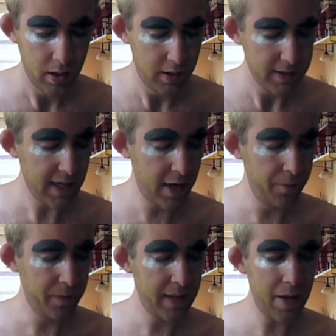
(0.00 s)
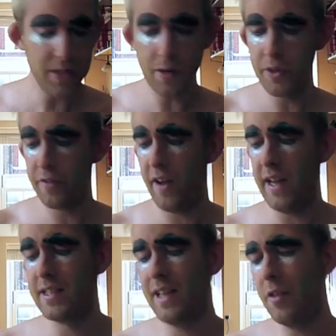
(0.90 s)
So, there we're done with the
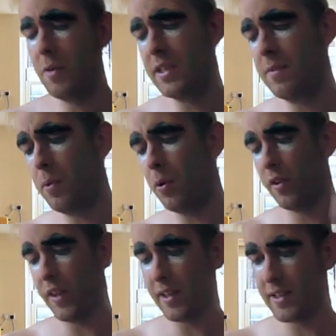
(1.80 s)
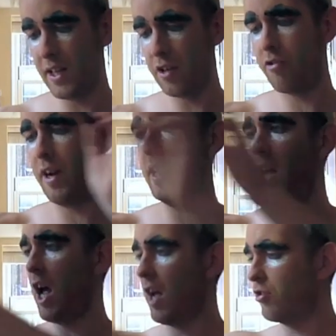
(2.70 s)
face. Now the most important thing is the
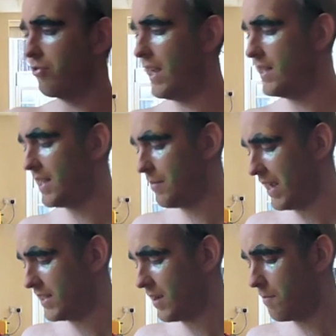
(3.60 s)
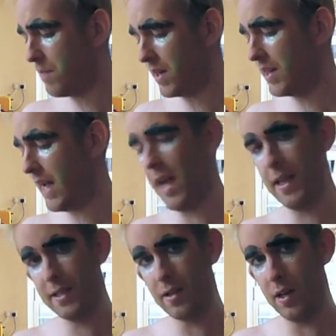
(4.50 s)
crazy amazing bun
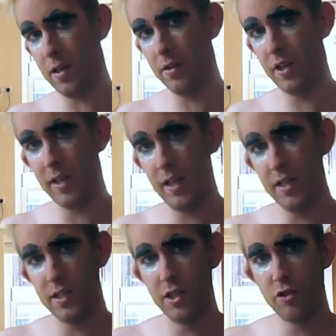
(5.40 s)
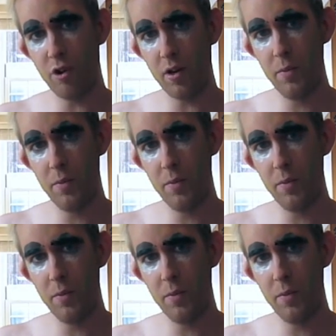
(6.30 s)
hairstyle that is the drug